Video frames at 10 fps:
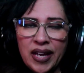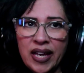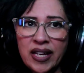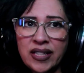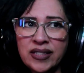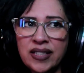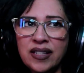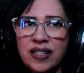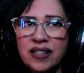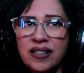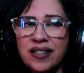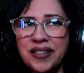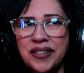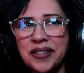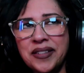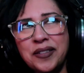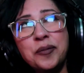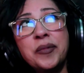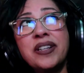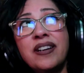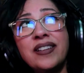And oh my God,